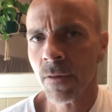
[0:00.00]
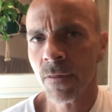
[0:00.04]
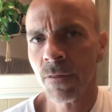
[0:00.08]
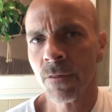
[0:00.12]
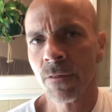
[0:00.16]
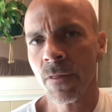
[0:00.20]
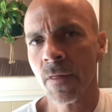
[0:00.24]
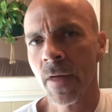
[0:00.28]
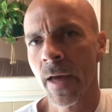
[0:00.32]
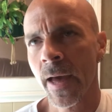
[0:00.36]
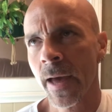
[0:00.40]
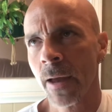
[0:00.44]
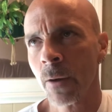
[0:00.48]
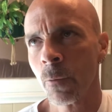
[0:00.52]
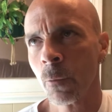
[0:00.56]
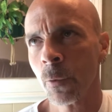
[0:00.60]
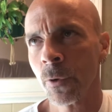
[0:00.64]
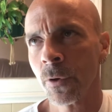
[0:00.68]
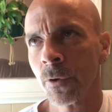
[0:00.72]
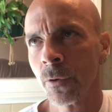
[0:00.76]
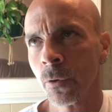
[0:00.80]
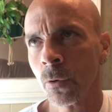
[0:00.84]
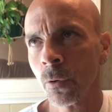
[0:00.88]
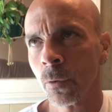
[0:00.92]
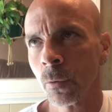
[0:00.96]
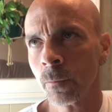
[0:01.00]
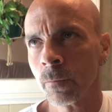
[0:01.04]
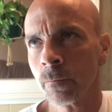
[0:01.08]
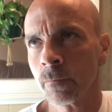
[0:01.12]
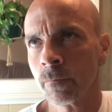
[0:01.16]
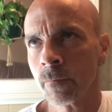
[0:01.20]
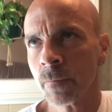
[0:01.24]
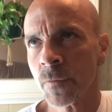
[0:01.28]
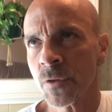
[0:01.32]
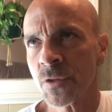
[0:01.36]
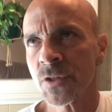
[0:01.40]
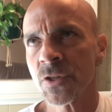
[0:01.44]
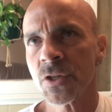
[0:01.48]
that will
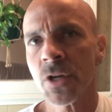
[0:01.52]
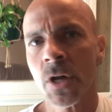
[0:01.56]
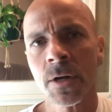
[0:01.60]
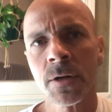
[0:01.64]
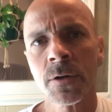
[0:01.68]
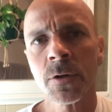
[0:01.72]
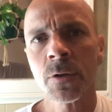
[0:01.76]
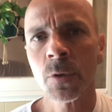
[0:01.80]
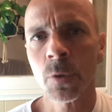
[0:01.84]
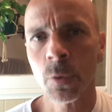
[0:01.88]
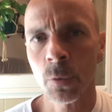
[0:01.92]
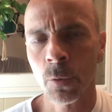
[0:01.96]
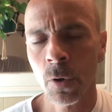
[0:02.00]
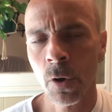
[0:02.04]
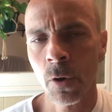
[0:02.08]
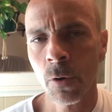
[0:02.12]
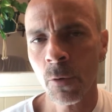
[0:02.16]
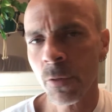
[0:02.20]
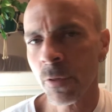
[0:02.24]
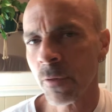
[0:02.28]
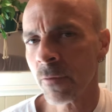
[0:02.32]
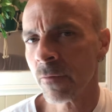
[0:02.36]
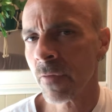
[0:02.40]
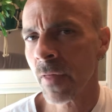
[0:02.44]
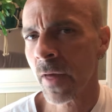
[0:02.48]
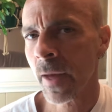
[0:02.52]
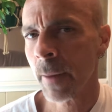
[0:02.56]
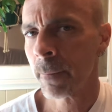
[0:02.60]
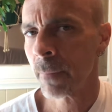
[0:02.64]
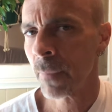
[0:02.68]
stunt the growth of that